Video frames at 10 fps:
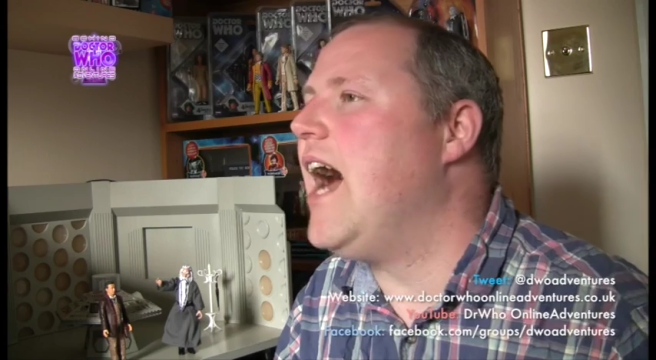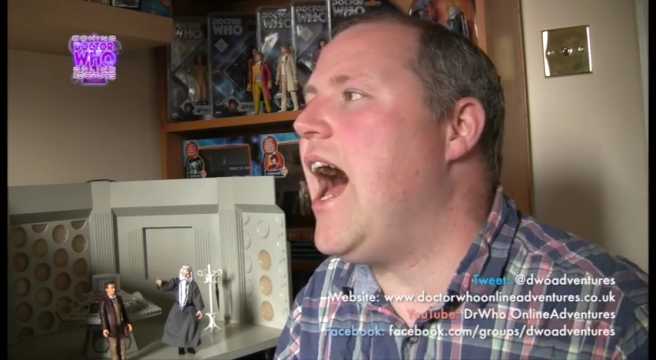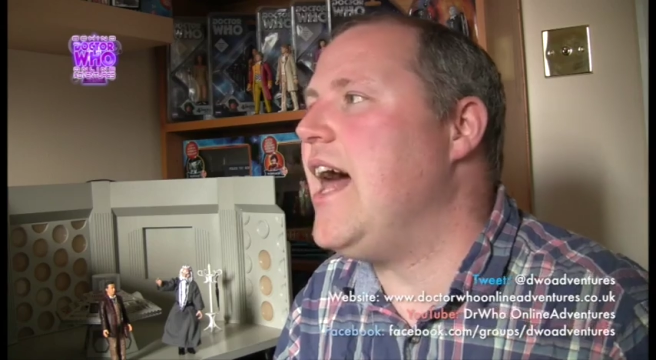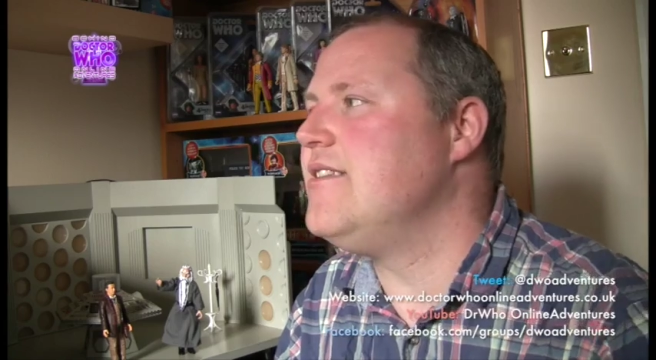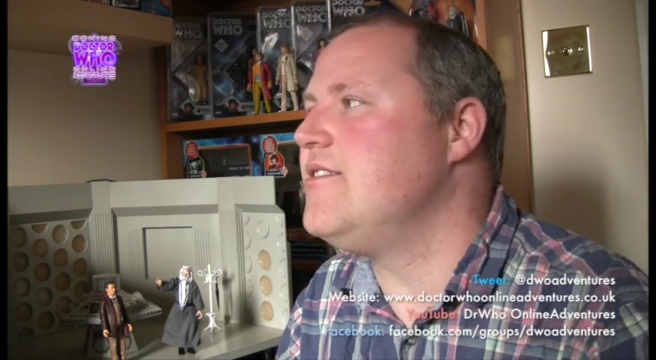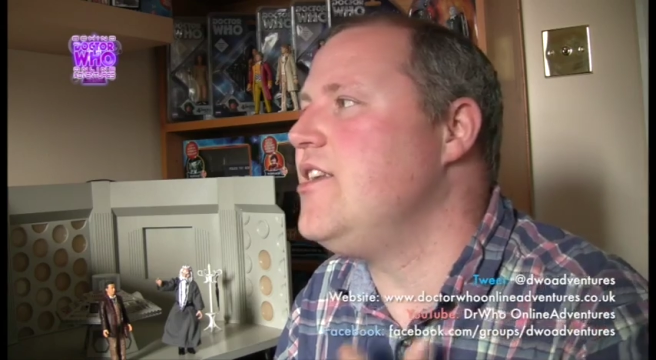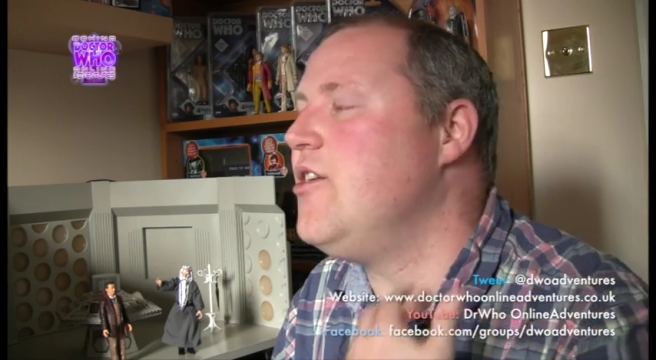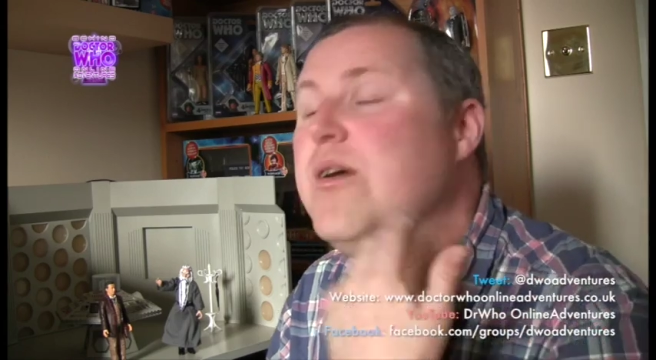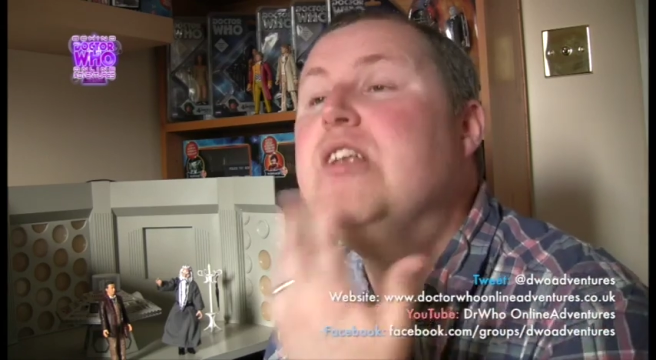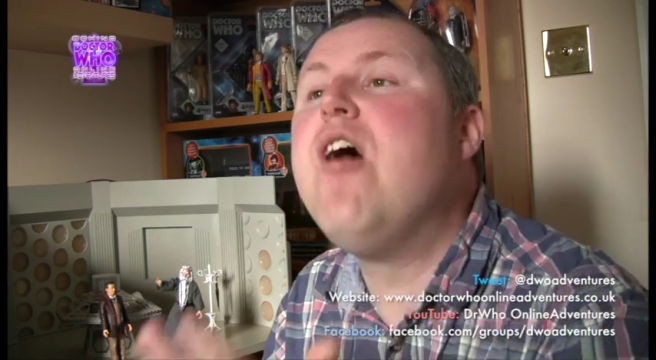And
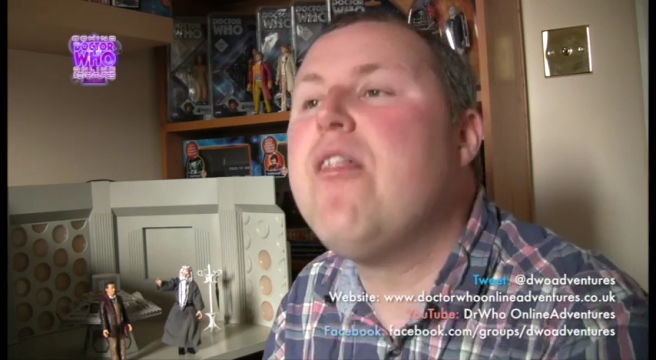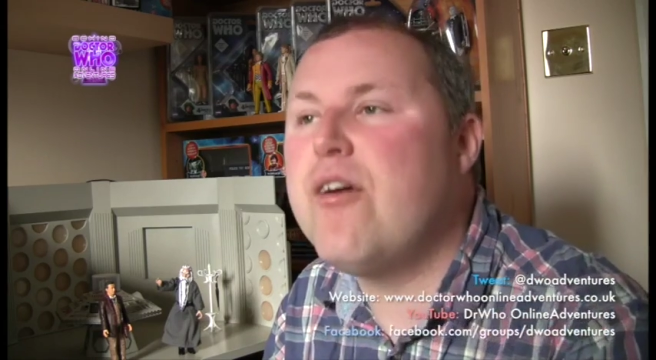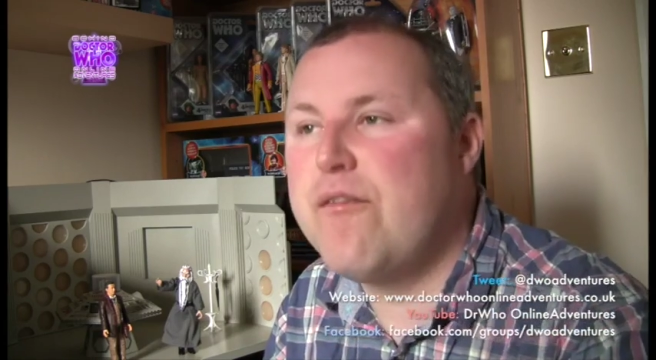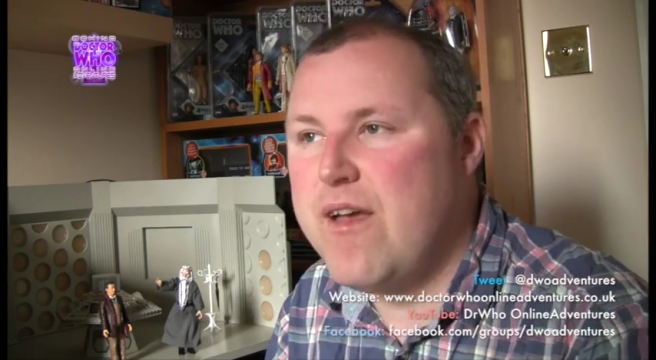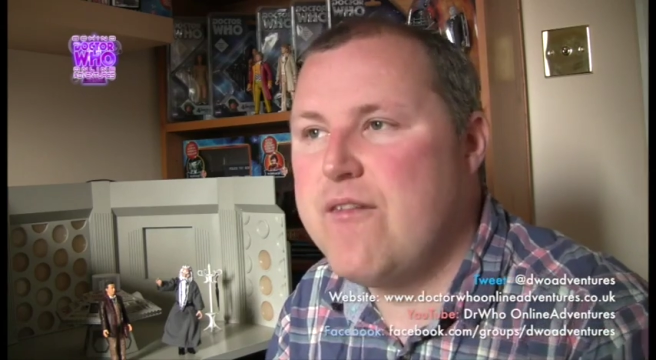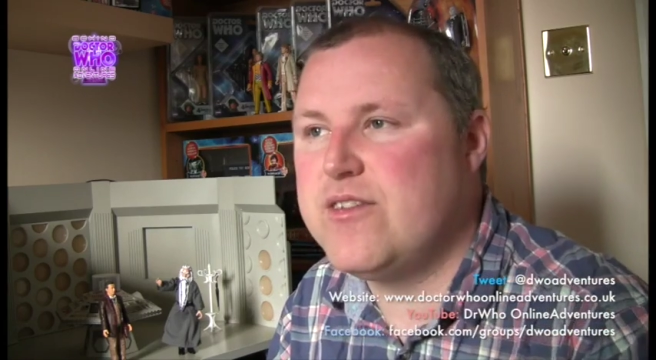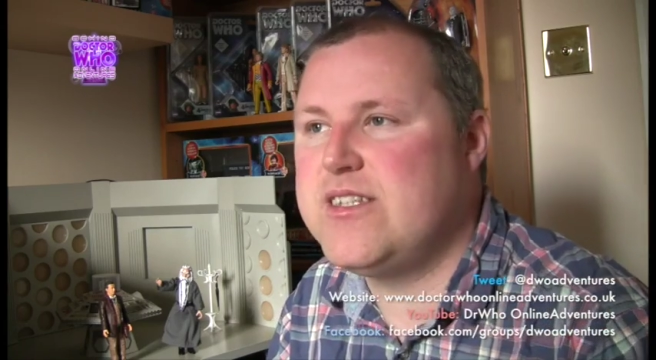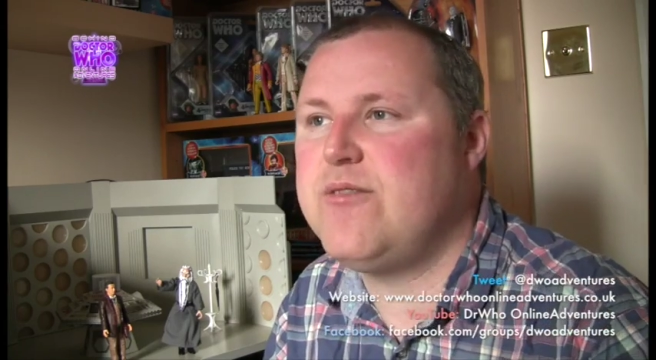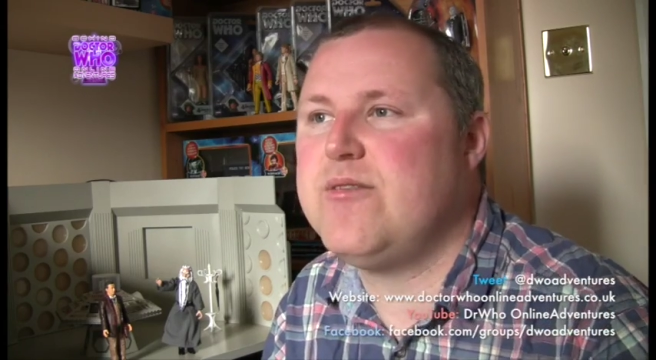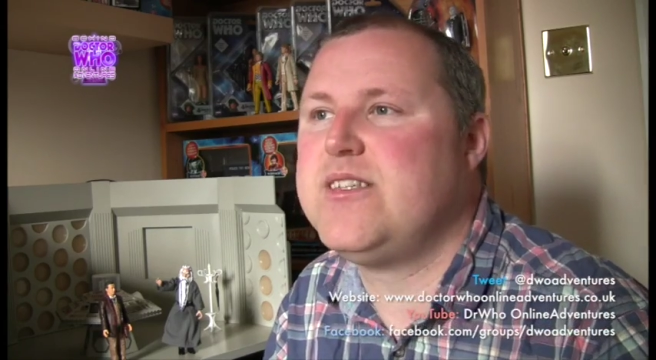another favourite
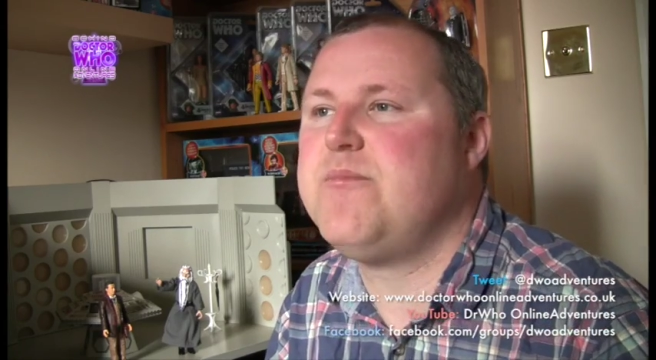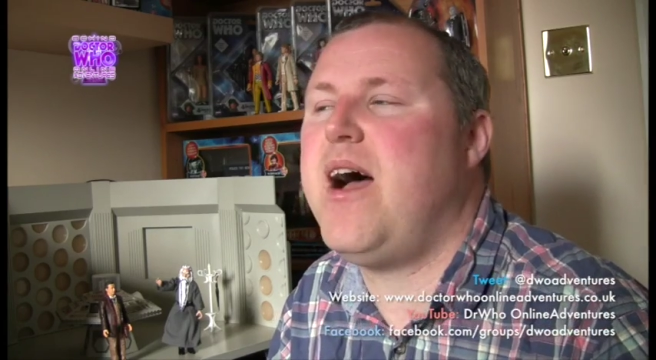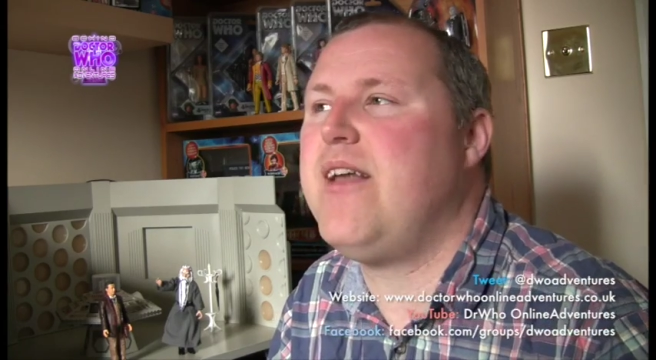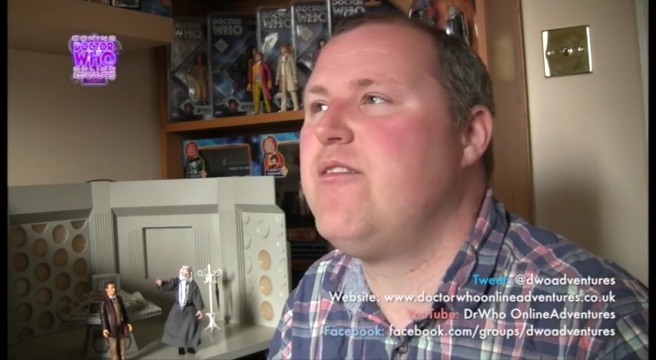sequence of mine